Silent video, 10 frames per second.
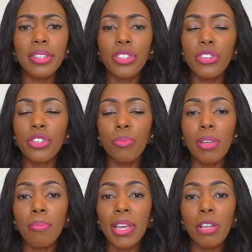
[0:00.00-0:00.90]
decisions
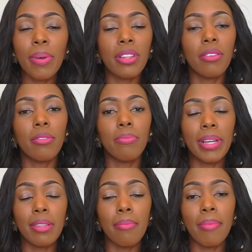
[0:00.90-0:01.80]
being made by
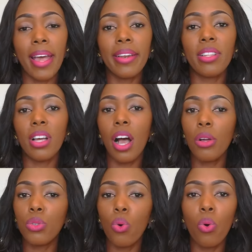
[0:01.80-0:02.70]
the man in the
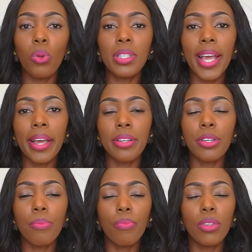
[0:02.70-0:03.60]
household, and
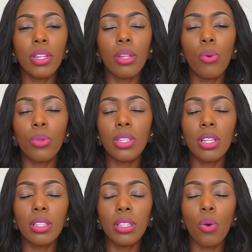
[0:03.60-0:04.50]

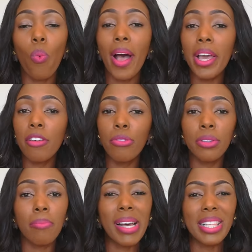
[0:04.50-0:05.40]
the wife or
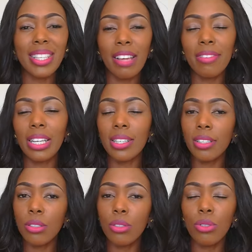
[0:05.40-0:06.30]
the mother's having
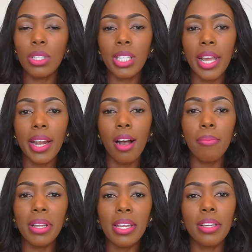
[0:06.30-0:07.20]
little to say in how
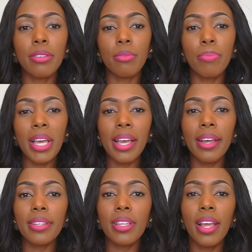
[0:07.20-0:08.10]
money is
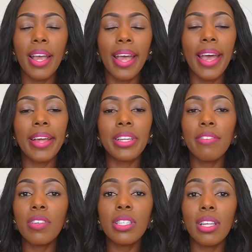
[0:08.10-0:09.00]
spent. And
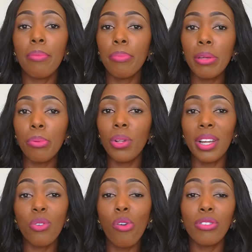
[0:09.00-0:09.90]
even some people, I
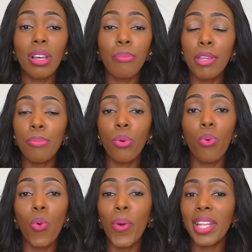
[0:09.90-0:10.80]
know of some
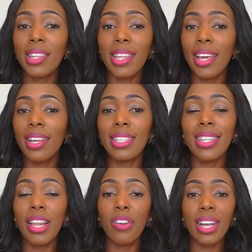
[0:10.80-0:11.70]
people who, when their
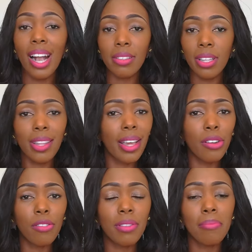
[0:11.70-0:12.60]
salary comes at the
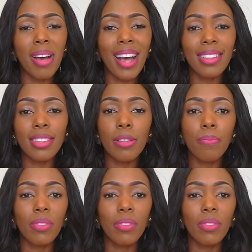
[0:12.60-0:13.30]
end of the month,